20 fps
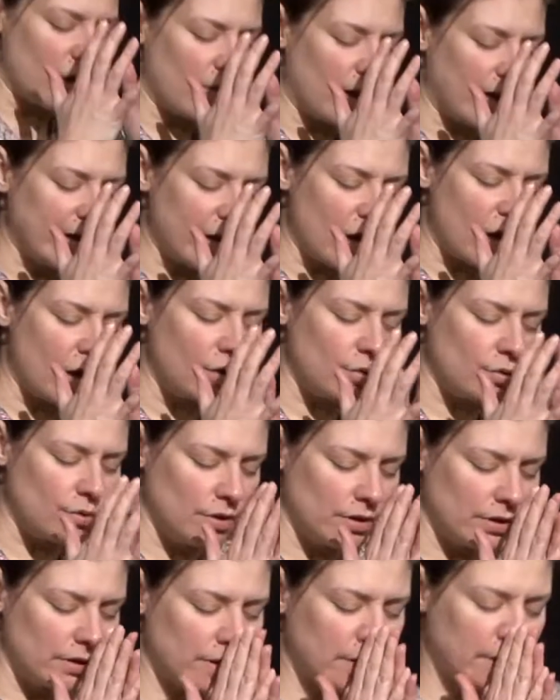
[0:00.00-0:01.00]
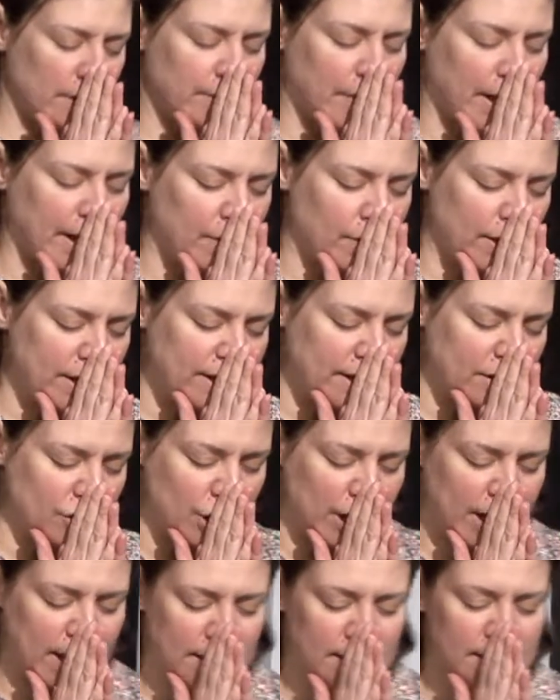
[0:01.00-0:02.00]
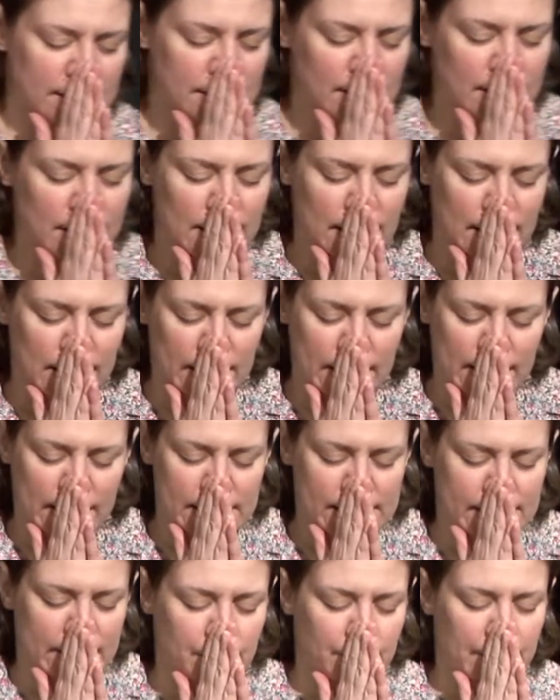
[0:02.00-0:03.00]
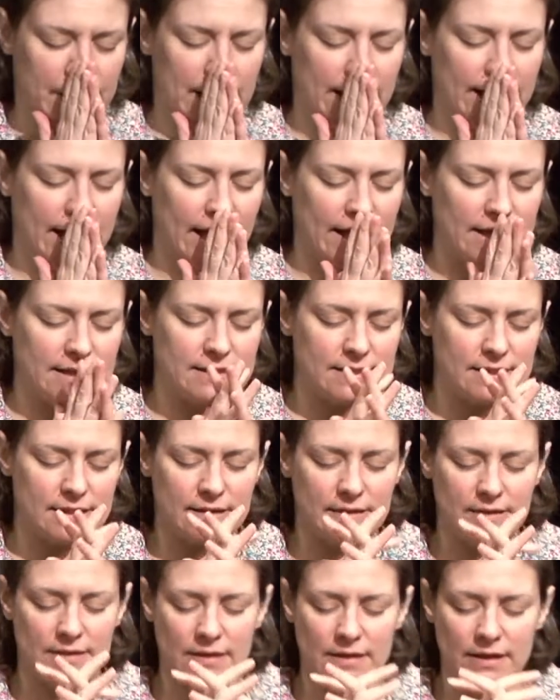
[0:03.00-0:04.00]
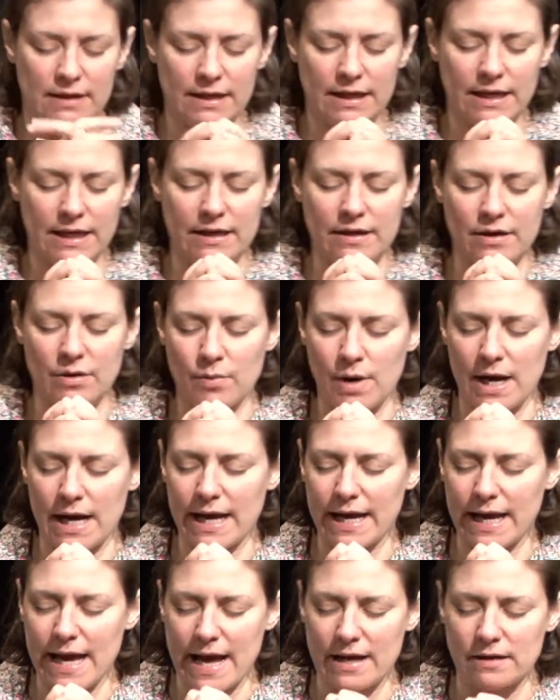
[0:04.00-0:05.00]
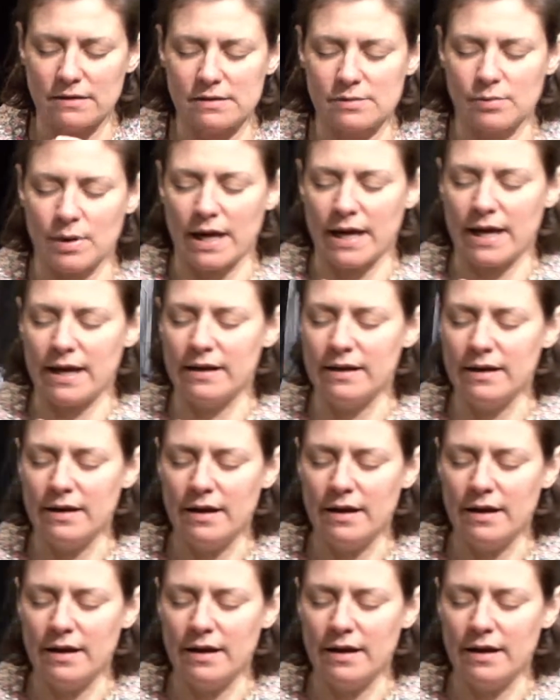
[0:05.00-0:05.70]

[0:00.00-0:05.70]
though I know that my wedding dress is in a pillowcase hidden away elsewhere,